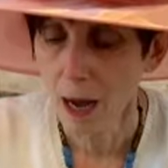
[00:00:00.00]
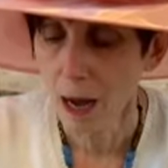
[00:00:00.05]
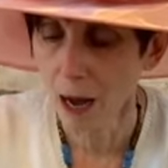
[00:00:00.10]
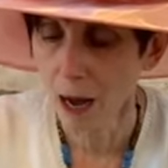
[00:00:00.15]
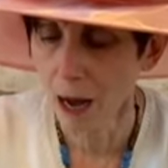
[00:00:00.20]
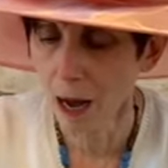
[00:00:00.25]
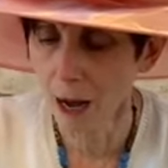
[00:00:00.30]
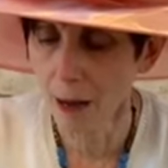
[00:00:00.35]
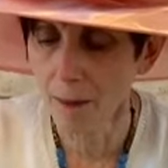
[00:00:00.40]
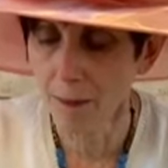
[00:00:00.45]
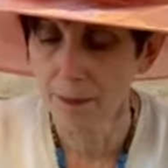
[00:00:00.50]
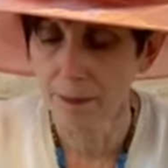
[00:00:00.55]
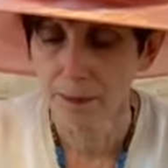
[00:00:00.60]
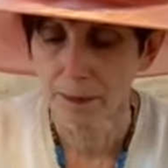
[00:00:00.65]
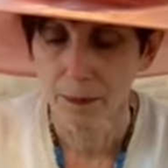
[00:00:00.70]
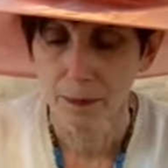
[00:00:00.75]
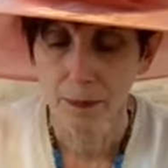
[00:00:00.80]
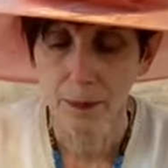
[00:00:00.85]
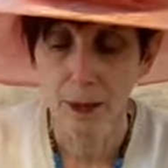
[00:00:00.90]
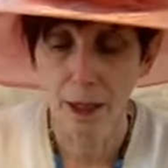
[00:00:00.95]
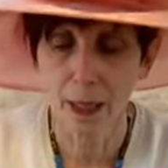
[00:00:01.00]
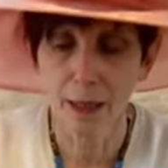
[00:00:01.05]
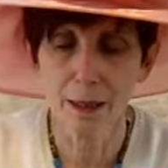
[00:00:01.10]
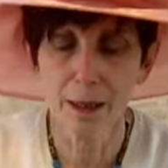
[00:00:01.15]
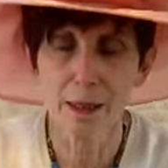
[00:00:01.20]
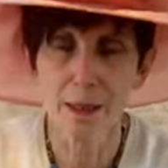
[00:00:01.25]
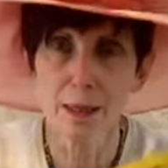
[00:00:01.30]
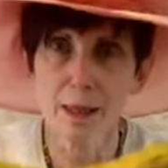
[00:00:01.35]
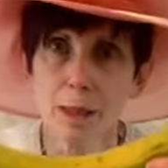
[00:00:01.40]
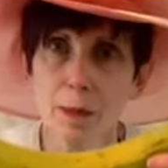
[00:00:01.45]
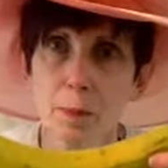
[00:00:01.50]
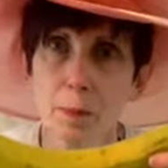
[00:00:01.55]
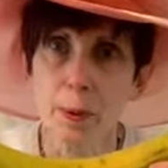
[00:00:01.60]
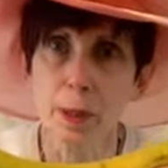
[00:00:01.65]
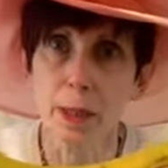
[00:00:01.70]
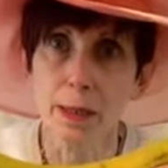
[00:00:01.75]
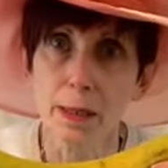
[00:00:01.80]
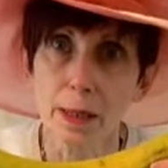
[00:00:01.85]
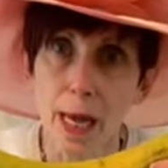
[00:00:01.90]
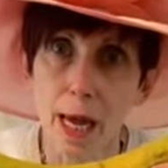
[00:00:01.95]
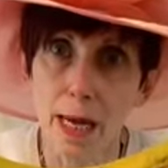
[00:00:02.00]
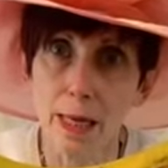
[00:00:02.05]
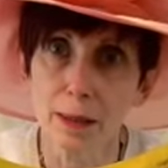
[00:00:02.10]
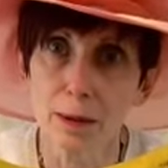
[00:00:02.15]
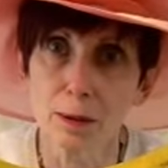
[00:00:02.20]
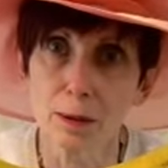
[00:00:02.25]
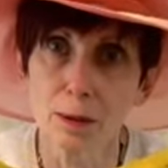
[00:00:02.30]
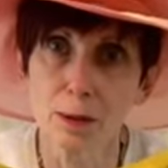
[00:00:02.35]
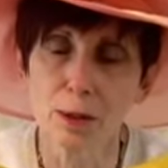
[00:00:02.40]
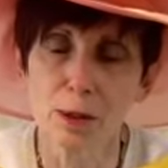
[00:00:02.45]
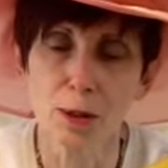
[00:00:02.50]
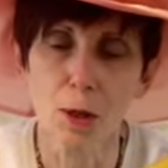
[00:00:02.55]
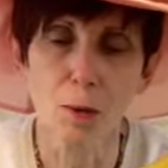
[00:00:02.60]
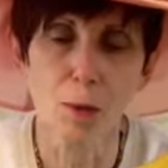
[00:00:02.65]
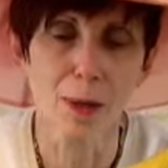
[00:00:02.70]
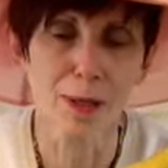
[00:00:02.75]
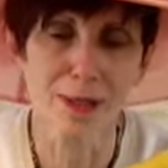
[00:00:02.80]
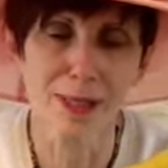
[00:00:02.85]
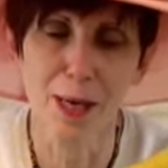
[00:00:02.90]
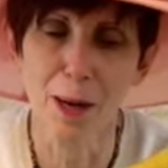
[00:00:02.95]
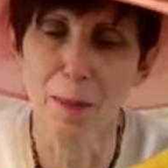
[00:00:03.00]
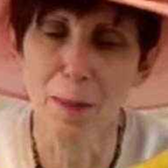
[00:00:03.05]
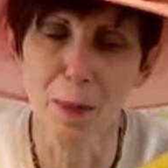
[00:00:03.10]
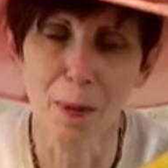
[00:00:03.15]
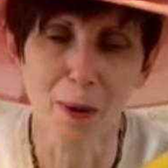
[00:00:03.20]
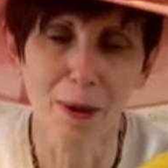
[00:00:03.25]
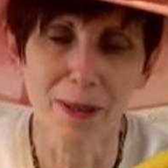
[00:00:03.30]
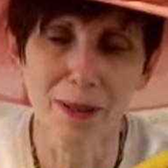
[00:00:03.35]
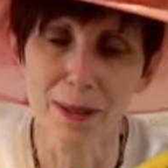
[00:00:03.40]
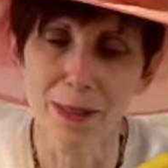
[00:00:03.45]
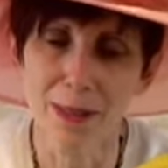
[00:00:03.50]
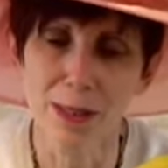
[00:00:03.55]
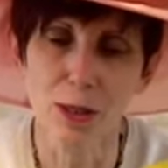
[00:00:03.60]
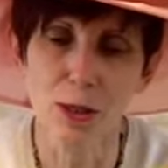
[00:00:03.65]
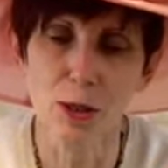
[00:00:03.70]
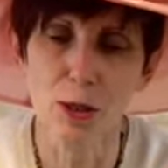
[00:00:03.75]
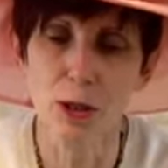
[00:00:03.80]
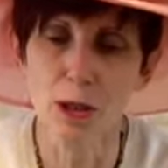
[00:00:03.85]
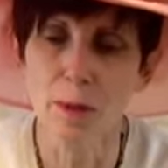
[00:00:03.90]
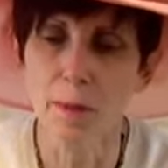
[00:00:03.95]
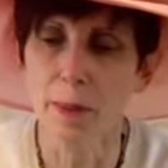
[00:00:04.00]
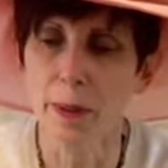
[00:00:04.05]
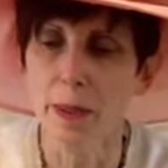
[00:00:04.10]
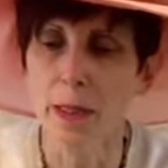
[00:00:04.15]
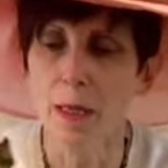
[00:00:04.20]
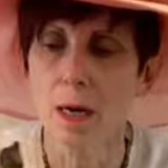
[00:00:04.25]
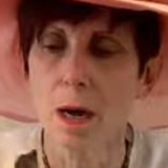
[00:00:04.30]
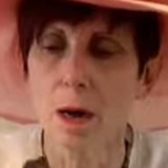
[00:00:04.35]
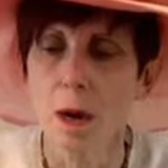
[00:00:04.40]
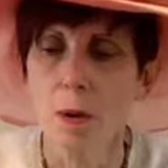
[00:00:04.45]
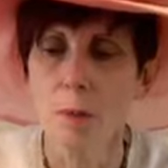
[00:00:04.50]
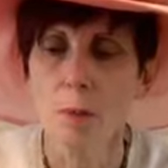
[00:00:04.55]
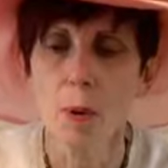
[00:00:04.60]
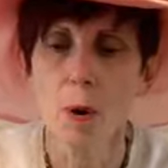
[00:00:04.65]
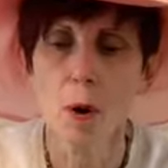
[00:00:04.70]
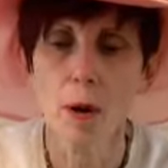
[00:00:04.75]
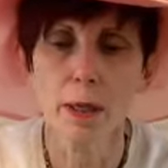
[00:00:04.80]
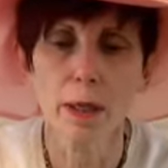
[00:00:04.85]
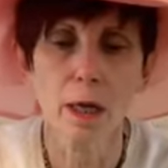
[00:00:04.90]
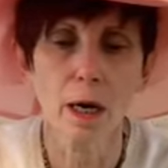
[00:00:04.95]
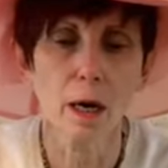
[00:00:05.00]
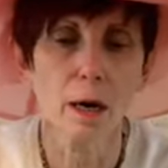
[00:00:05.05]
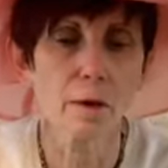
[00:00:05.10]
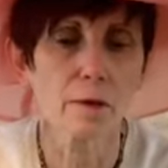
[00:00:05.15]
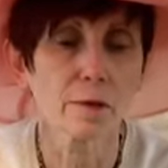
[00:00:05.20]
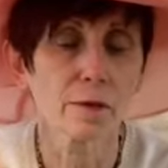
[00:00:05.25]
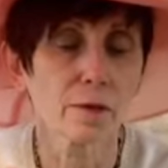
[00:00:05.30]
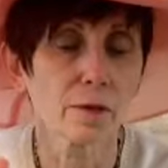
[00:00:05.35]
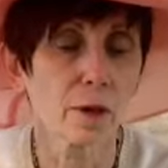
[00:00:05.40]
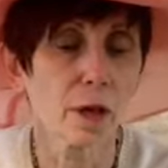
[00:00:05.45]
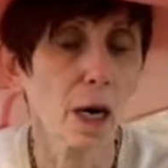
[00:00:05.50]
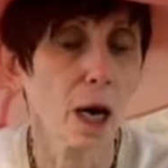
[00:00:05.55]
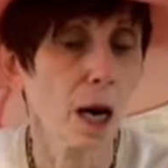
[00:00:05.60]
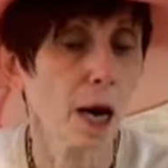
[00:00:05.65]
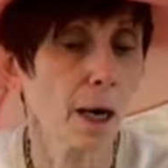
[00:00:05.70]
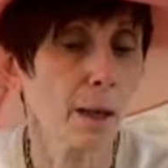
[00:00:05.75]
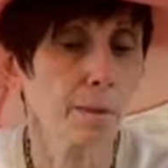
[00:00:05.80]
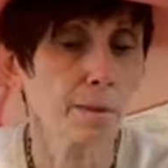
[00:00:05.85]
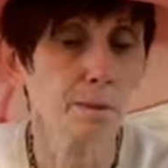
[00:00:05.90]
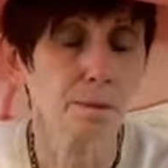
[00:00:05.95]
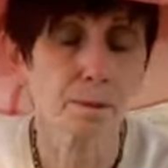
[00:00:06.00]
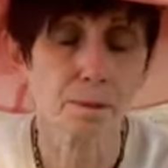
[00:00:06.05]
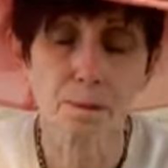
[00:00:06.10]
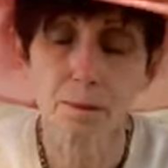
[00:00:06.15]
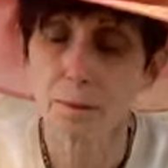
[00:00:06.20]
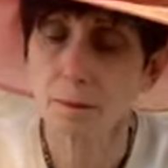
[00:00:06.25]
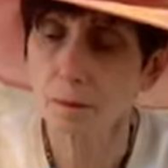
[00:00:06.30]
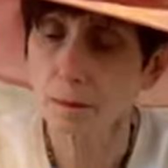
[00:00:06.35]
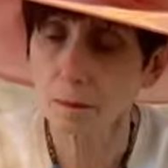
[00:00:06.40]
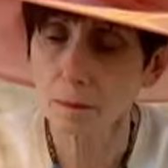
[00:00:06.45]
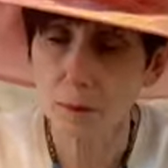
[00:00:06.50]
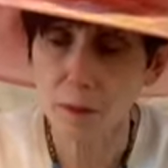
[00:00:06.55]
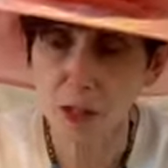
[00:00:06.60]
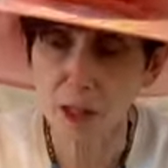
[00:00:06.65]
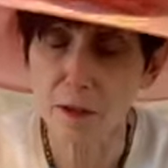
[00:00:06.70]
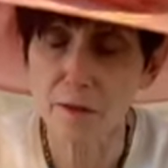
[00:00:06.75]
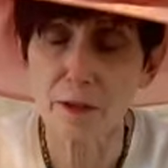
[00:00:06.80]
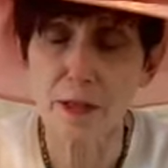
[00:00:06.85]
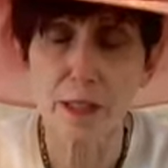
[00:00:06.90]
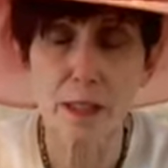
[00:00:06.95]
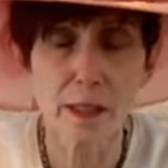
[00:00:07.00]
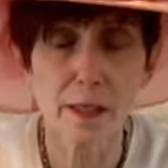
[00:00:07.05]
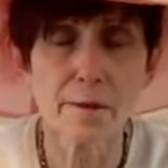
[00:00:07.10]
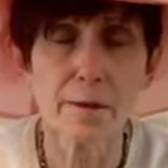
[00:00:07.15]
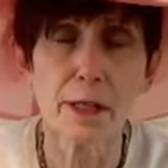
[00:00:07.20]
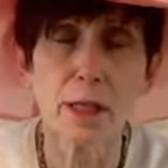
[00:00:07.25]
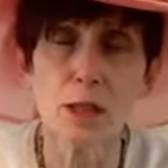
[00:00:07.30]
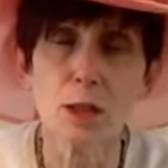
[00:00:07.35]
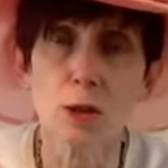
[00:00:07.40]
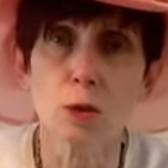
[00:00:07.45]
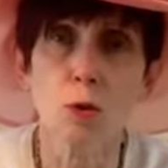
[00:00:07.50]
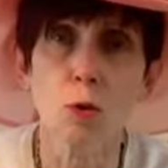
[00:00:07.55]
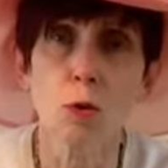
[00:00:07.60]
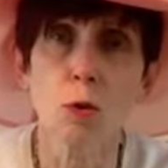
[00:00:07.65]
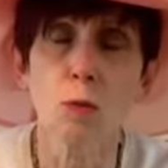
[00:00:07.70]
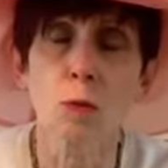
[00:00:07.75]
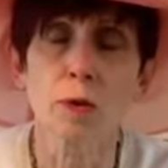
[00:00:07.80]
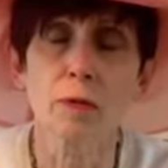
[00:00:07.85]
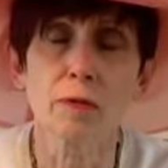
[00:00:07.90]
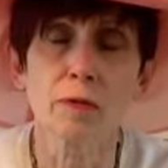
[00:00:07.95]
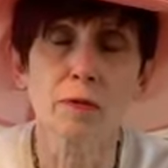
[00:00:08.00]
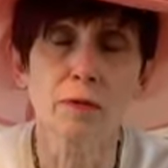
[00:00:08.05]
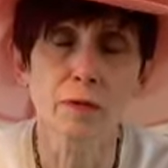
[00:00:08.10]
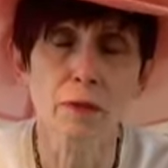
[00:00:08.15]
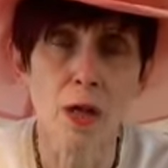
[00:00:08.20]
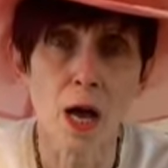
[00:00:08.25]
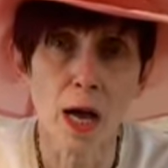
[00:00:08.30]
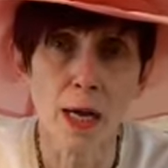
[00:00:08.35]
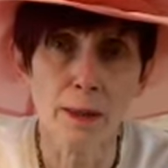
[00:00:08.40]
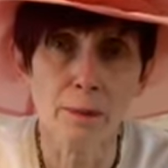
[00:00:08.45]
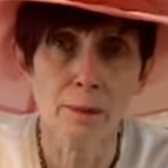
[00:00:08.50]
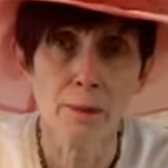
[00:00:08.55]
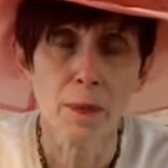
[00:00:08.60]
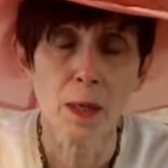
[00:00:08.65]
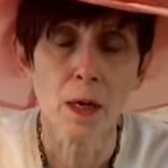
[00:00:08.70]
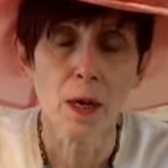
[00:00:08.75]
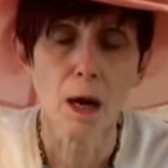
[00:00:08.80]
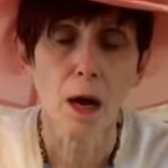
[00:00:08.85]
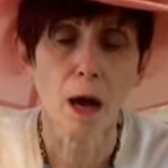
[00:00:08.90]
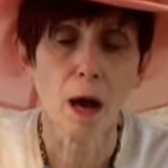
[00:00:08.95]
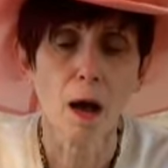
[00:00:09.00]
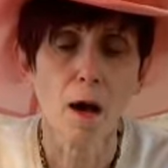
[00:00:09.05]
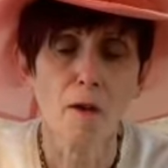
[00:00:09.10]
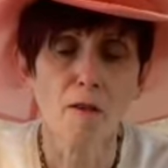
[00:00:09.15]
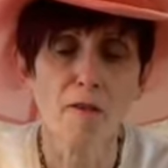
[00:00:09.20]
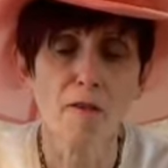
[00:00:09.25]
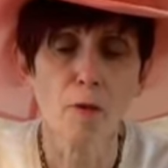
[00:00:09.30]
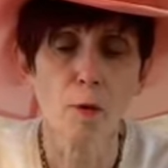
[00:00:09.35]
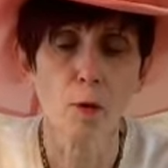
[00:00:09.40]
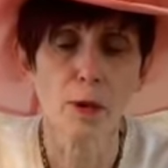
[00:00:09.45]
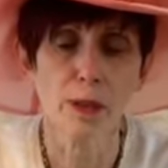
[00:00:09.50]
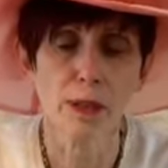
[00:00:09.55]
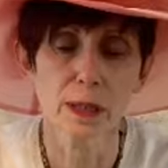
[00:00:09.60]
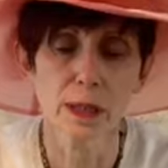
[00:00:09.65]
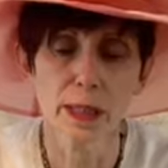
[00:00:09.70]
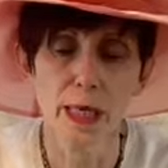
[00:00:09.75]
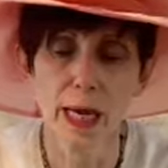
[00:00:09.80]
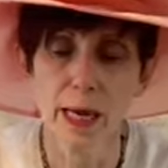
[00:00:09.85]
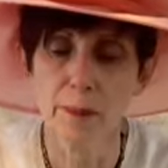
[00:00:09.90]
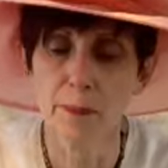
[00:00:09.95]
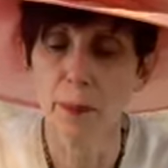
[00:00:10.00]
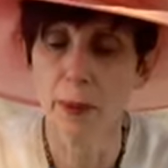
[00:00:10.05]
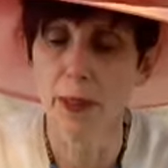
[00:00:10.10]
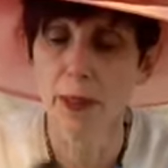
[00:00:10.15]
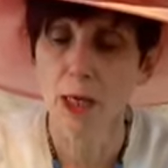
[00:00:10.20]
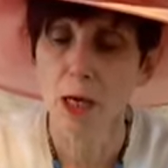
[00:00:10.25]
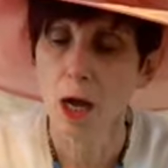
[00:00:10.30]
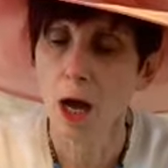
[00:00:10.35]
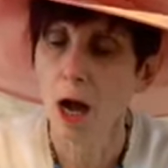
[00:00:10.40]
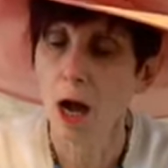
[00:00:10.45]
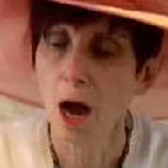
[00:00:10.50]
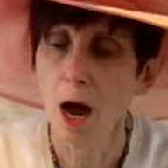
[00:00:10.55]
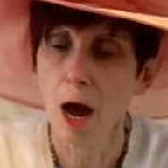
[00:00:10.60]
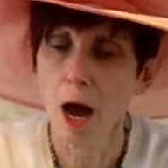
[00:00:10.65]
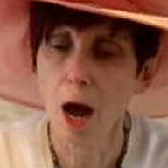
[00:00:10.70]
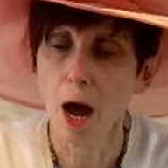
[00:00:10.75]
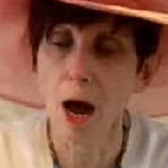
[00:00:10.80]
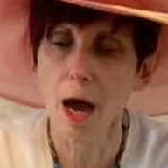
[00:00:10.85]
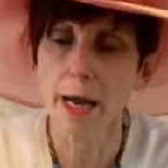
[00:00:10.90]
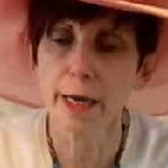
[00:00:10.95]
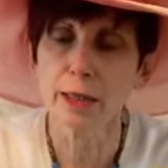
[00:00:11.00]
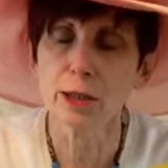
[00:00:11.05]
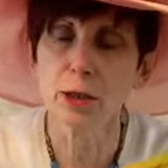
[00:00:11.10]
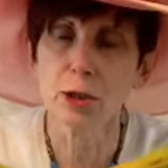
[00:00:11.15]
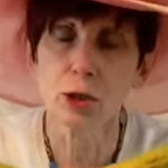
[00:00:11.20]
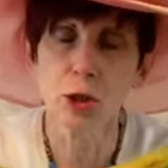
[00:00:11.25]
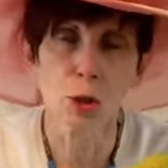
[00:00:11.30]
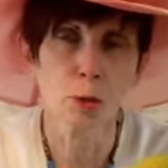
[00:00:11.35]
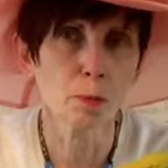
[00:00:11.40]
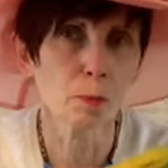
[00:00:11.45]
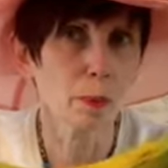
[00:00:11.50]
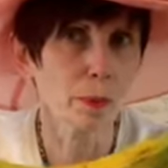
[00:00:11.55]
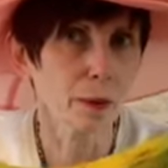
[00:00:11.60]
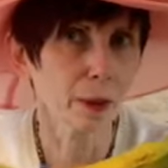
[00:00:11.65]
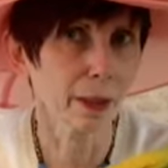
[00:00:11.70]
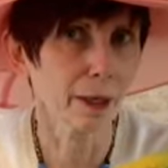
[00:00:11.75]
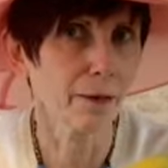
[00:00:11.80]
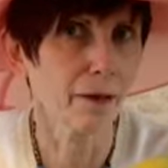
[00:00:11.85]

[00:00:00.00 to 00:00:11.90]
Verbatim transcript: Um, and this is a plantain. So at some point, this is going to be part of um, the festivities along with flan uh, for today, but I don't believe